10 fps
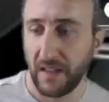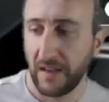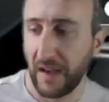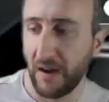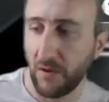
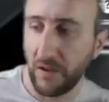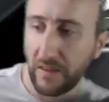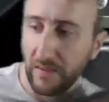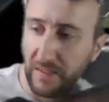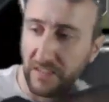Now,
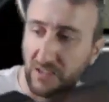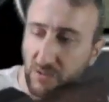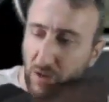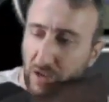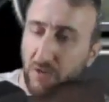this
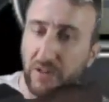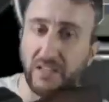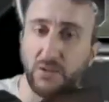is where you need to